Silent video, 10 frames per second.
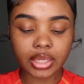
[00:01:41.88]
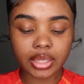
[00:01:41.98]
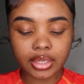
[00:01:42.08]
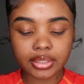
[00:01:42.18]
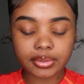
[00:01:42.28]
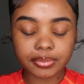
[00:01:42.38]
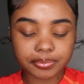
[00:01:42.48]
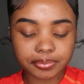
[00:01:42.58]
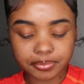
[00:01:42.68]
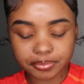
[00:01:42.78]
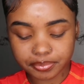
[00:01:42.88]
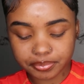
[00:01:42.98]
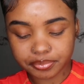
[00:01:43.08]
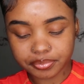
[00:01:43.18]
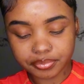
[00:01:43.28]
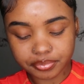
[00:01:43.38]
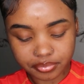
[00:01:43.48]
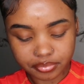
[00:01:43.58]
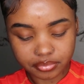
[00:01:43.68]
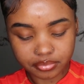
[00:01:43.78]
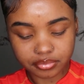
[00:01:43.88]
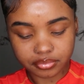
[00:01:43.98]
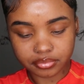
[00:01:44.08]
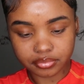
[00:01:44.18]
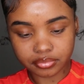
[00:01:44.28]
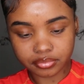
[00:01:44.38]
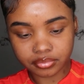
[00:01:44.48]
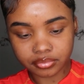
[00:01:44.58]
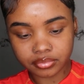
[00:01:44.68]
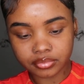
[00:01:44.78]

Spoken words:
Nobody speaks.